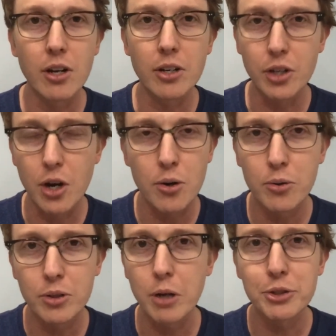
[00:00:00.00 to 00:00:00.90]

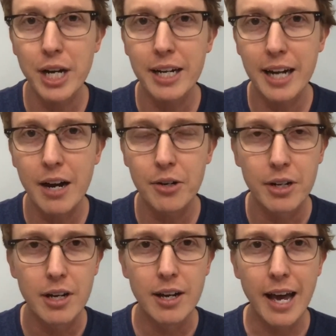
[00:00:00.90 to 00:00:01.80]
Go check it out
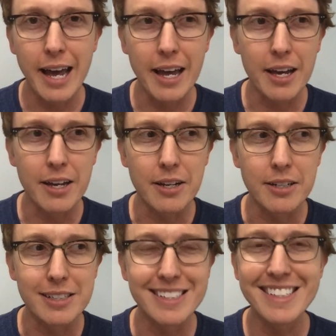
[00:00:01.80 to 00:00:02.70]

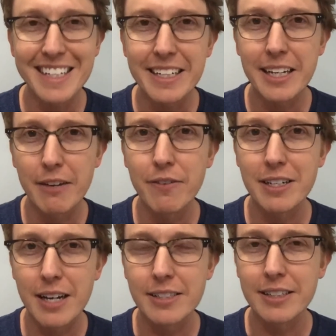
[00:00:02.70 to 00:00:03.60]
and see if
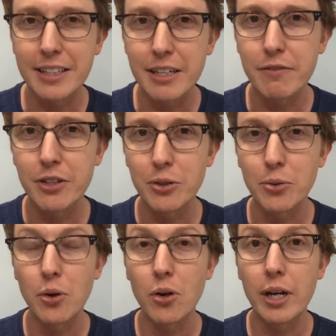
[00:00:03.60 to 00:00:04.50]
it doesn't give
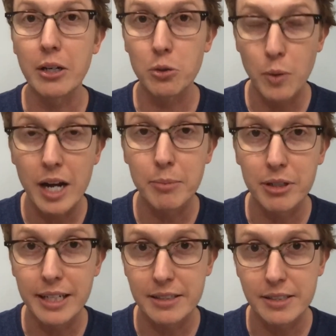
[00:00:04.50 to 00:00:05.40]
you
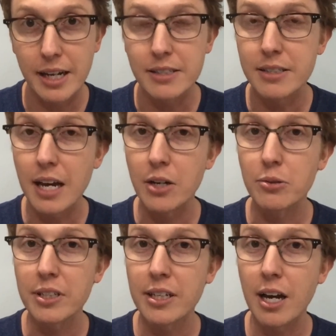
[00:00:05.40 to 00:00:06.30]
incredible insights, not
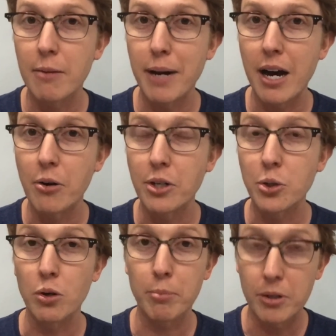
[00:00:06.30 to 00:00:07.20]
only about
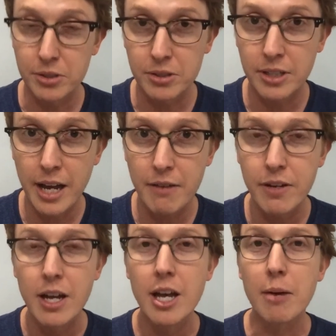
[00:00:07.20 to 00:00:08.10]
your personal
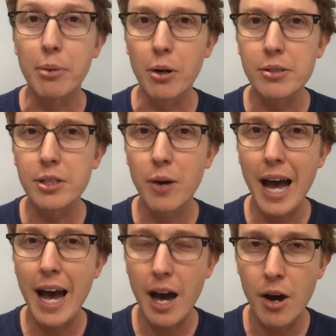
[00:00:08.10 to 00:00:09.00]
life, but also
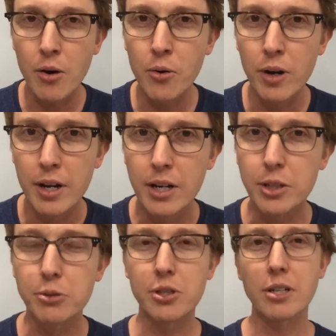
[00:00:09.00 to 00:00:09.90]
how
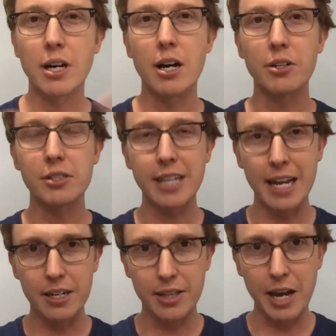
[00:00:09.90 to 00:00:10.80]
you start to
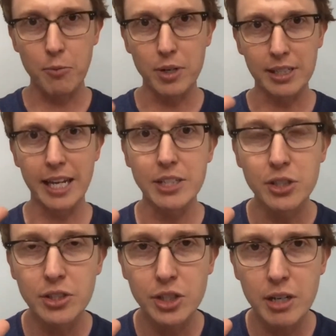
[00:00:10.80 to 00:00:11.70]
understand that
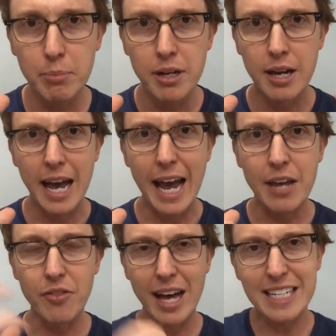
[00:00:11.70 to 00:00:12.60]
relationship
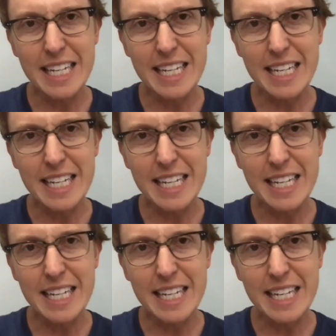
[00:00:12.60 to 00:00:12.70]
and that